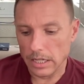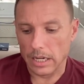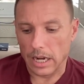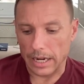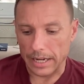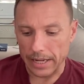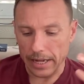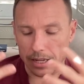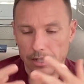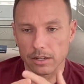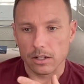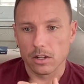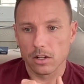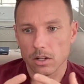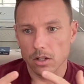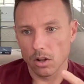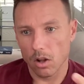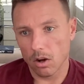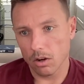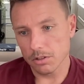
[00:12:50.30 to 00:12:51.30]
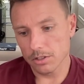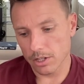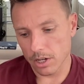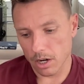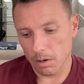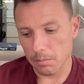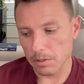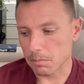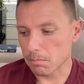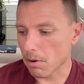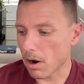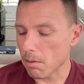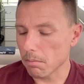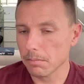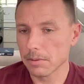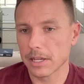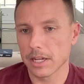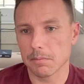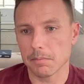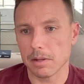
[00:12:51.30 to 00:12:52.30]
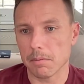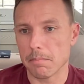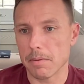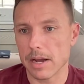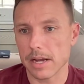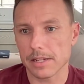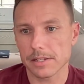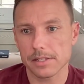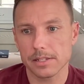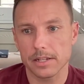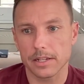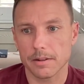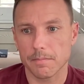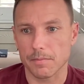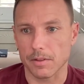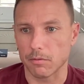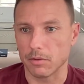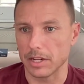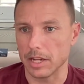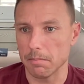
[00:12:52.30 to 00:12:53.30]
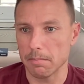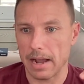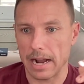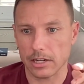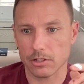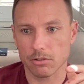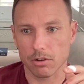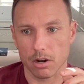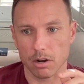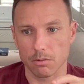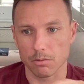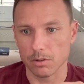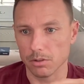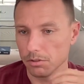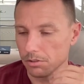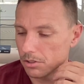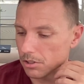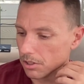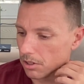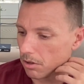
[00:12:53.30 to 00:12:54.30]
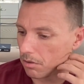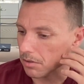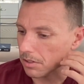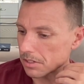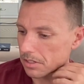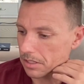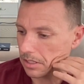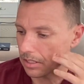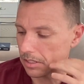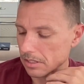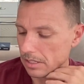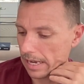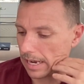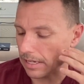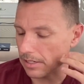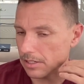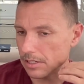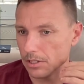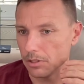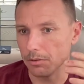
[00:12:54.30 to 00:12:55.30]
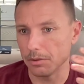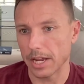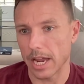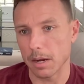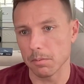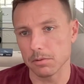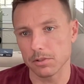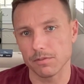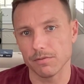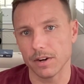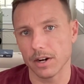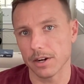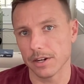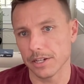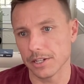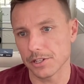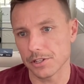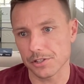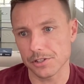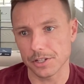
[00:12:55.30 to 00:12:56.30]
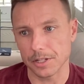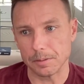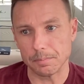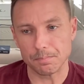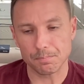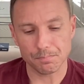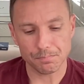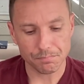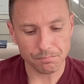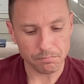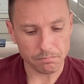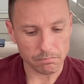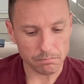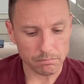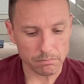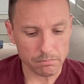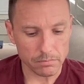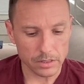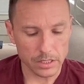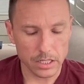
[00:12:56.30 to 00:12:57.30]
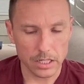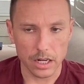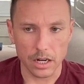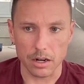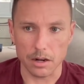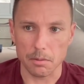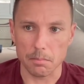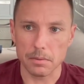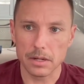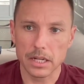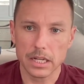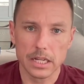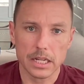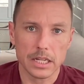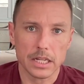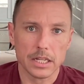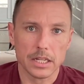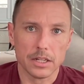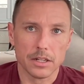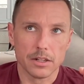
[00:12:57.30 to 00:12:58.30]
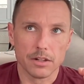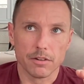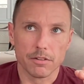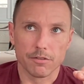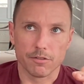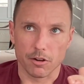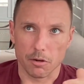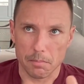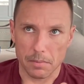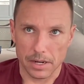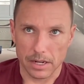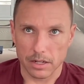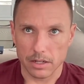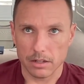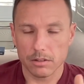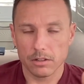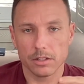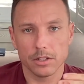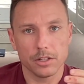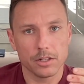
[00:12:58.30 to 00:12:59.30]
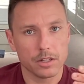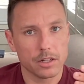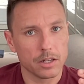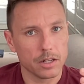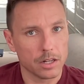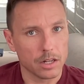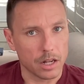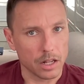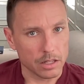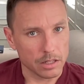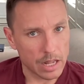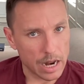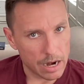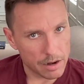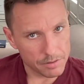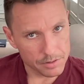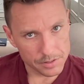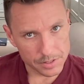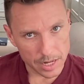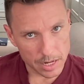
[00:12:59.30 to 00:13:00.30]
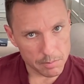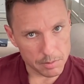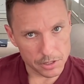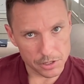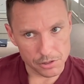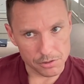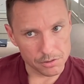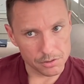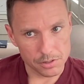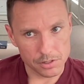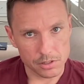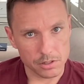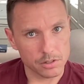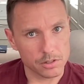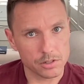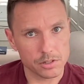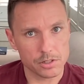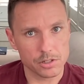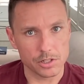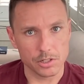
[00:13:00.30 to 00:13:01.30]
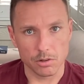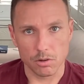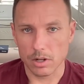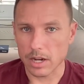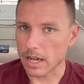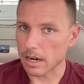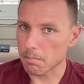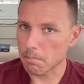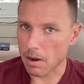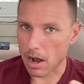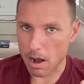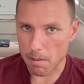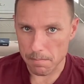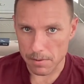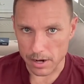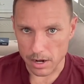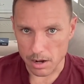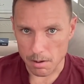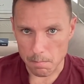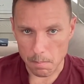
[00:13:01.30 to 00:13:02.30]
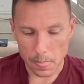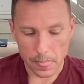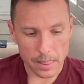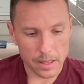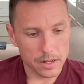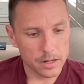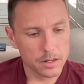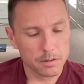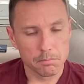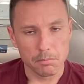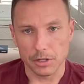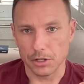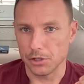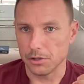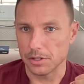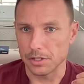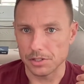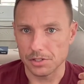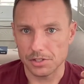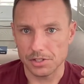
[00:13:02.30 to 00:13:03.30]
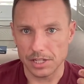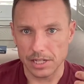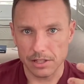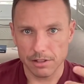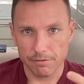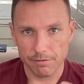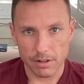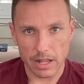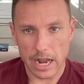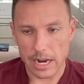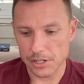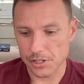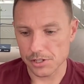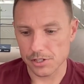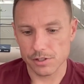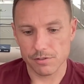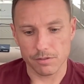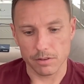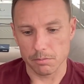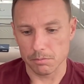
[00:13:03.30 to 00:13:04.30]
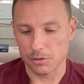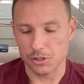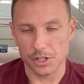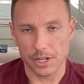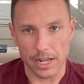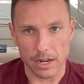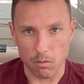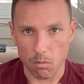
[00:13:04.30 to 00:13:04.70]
again, long-term, it's probably going to be best if we get back to our roots. You know, this ACU game was very interesting for me. A lot of the same issues still kind of popping up, but you can see the flashes from Jadae